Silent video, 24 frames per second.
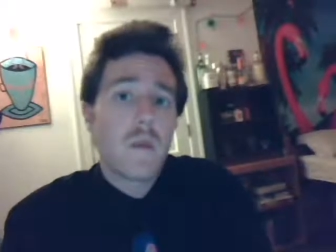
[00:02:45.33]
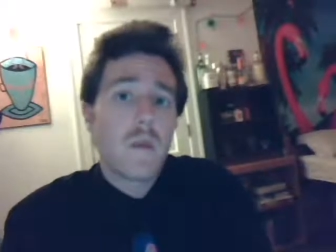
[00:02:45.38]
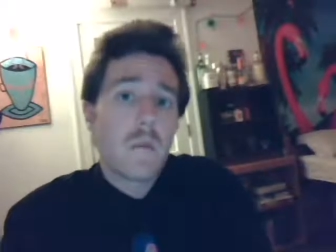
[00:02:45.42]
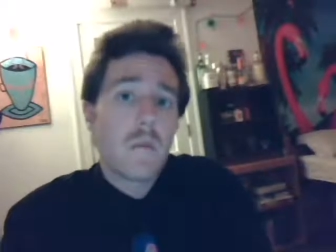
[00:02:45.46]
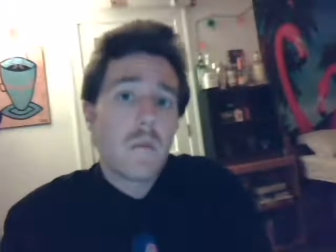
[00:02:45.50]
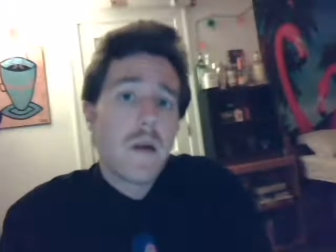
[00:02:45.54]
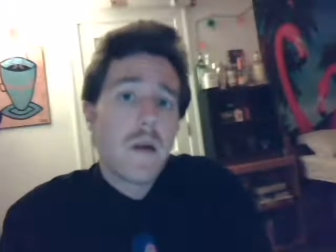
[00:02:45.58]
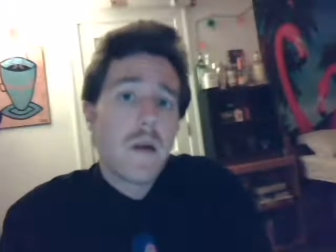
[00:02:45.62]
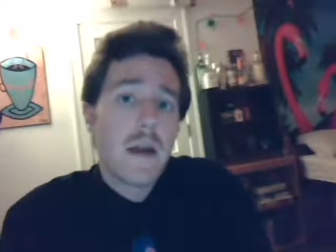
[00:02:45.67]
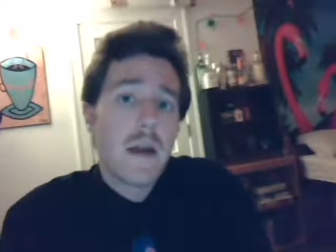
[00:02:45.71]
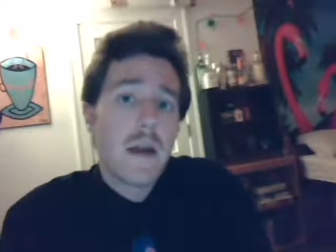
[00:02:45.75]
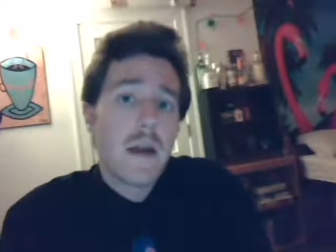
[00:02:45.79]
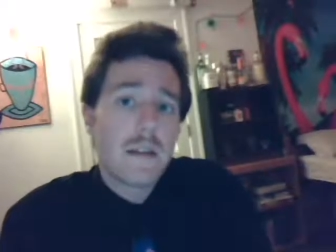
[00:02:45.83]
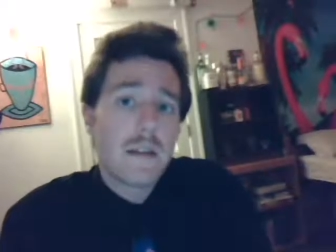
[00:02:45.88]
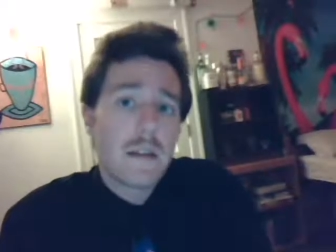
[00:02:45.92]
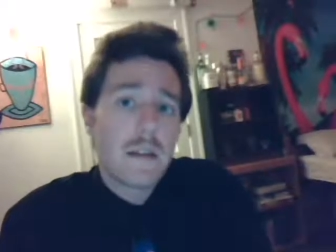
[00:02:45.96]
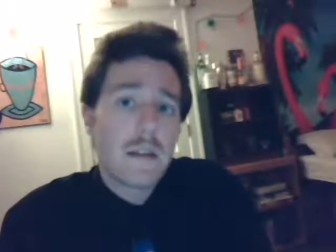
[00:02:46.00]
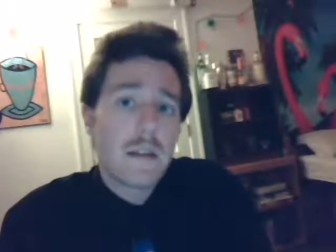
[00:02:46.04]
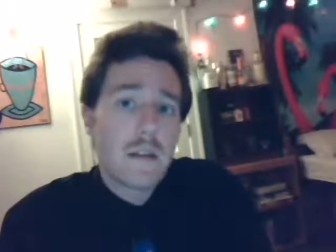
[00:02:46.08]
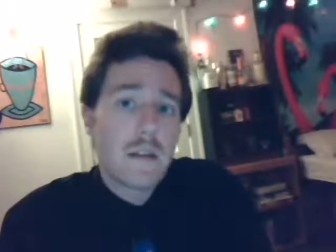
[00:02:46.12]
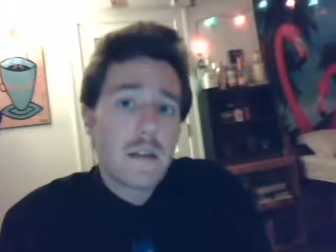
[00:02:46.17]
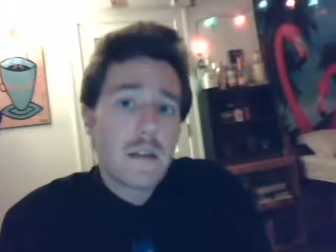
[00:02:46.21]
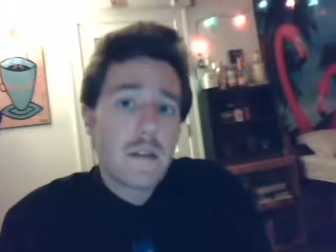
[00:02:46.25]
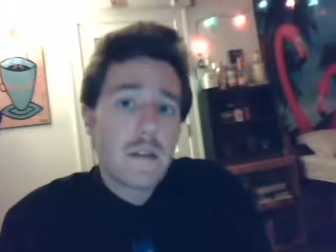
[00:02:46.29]
But
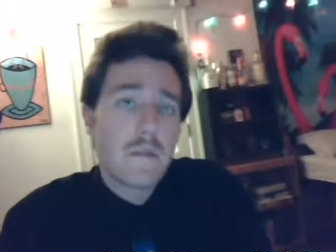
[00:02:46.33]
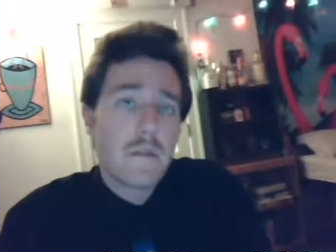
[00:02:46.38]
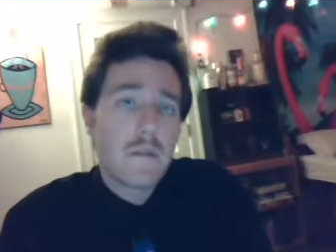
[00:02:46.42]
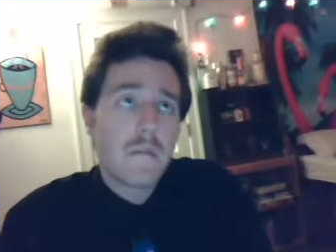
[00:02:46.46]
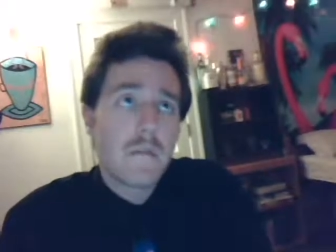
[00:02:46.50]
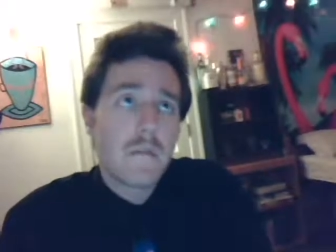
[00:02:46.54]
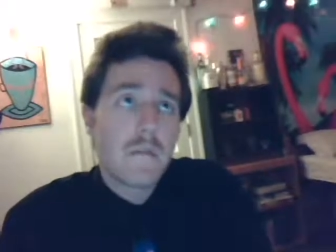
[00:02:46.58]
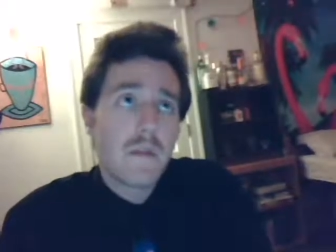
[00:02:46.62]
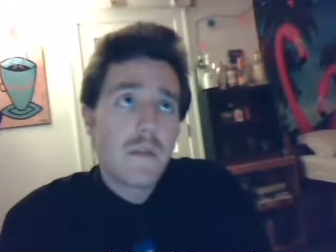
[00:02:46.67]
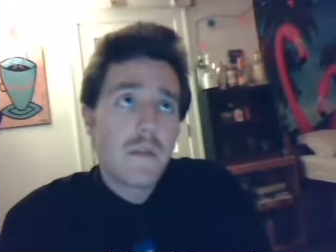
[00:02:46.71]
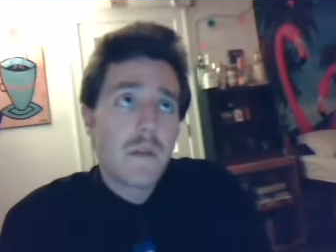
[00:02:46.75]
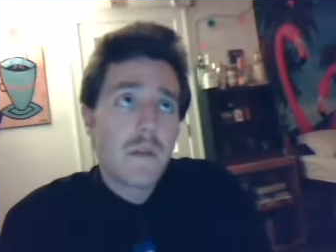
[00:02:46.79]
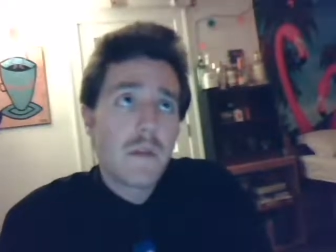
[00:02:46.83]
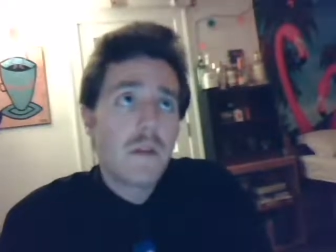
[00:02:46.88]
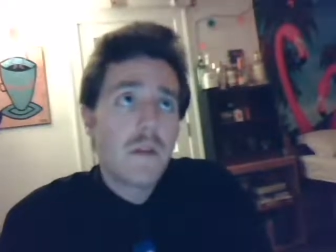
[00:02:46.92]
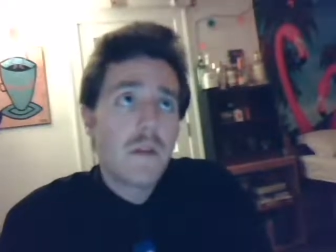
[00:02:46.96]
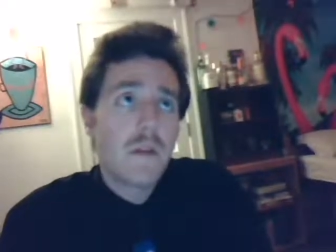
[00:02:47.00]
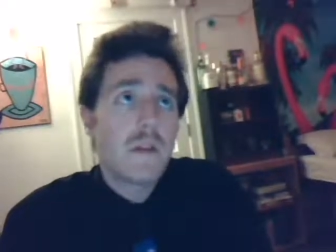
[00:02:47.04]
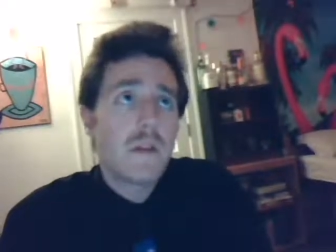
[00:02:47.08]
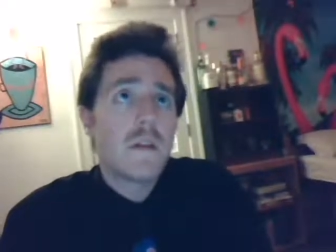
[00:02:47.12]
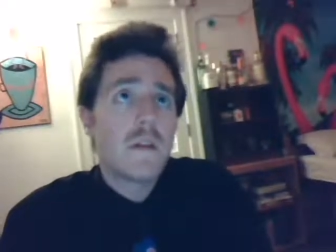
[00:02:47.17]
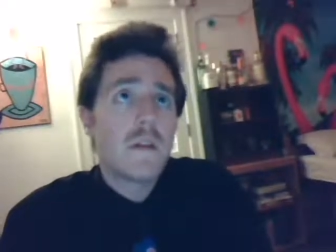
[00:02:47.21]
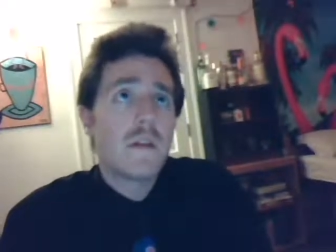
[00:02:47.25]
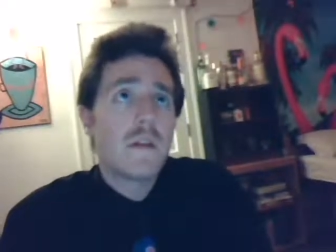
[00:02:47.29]

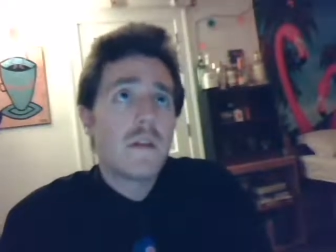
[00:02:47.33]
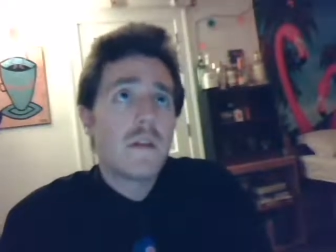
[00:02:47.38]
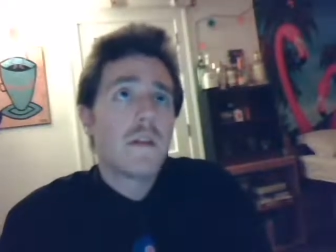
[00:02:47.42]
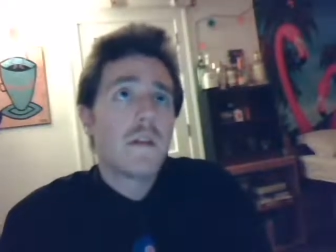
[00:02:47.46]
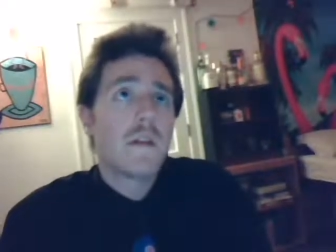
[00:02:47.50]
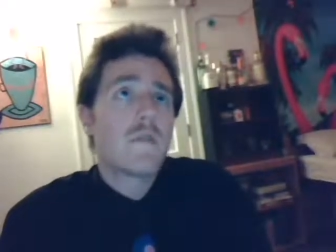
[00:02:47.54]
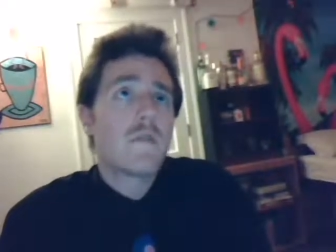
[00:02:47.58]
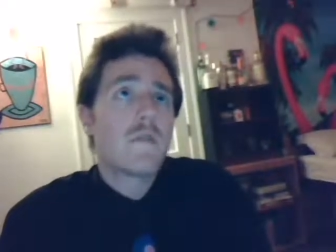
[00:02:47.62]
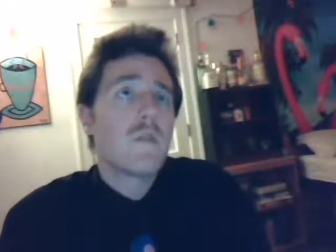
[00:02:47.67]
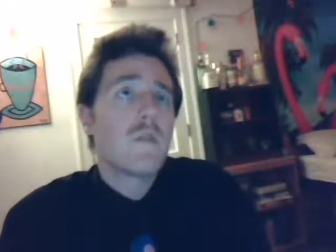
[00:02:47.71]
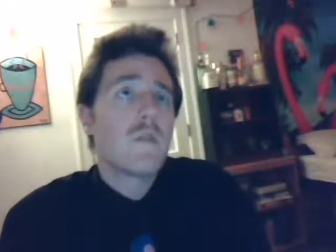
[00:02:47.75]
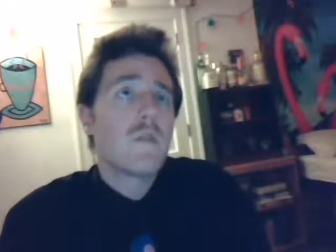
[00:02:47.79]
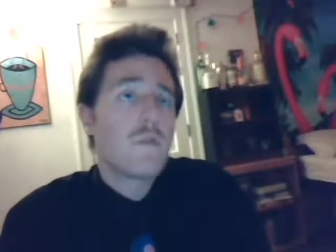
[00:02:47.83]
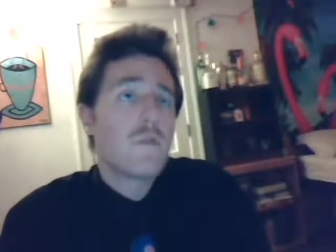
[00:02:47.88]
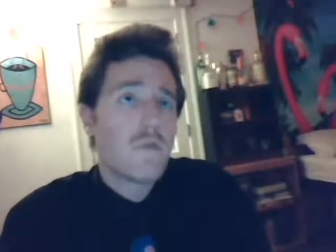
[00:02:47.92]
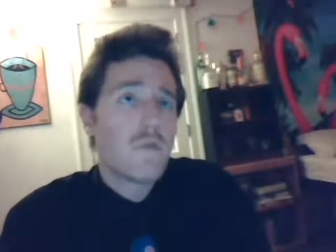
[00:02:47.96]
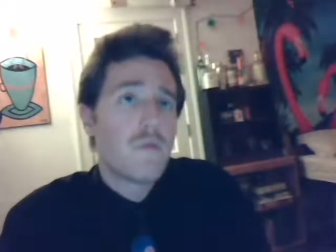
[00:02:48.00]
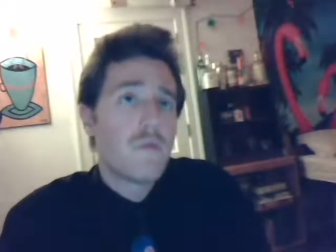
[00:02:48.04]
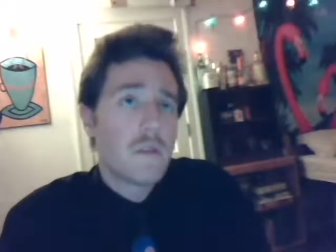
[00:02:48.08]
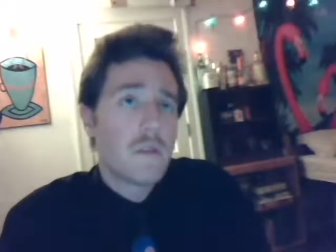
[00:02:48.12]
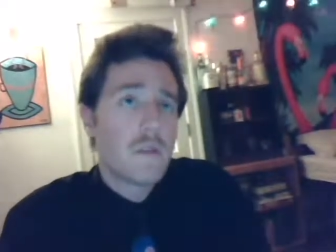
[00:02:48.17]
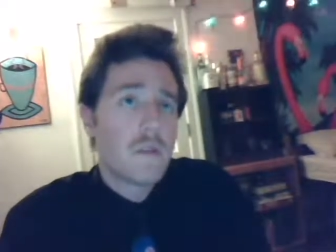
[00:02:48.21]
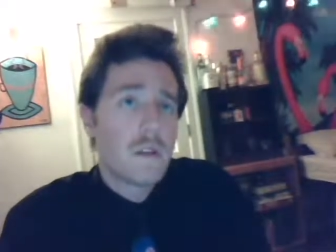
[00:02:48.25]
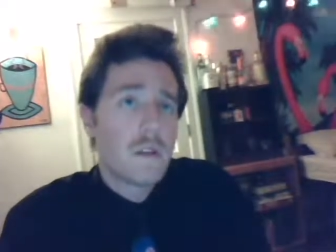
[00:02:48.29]
supposedly it's very
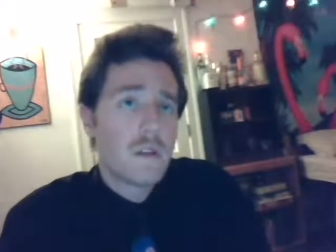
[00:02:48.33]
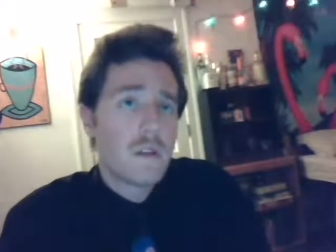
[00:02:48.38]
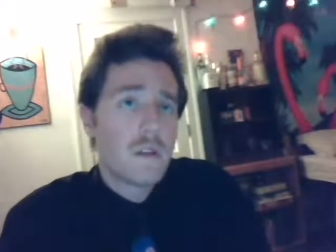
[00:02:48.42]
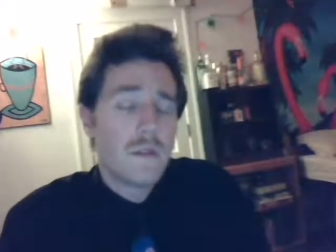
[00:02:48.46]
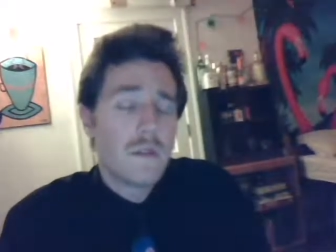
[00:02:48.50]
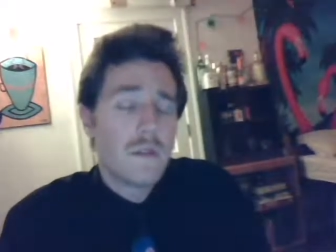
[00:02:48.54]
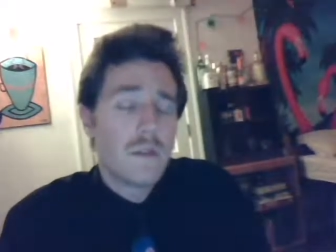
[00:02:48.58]
important